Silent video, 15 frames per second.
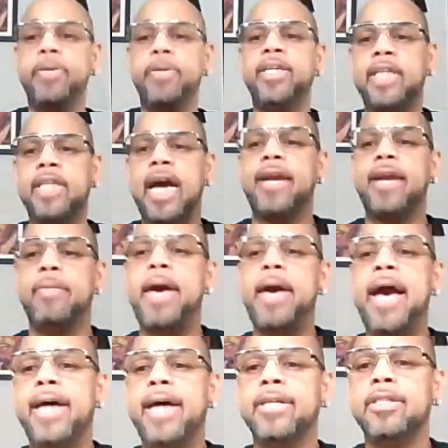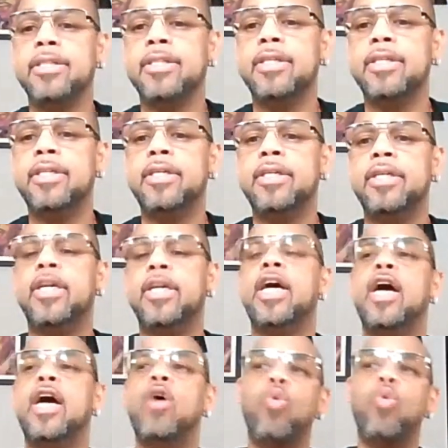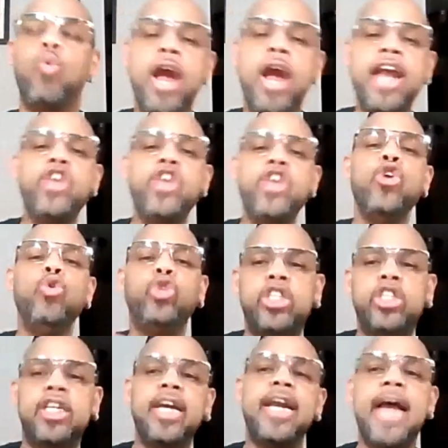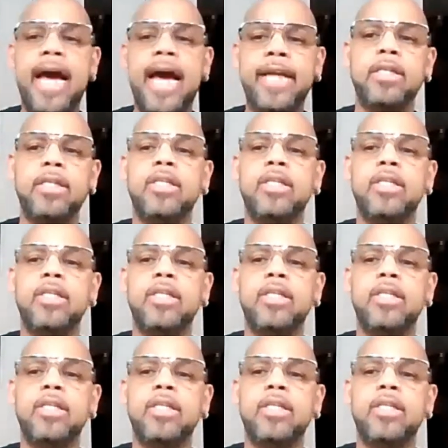He's gotten a pass. Where do you sit at?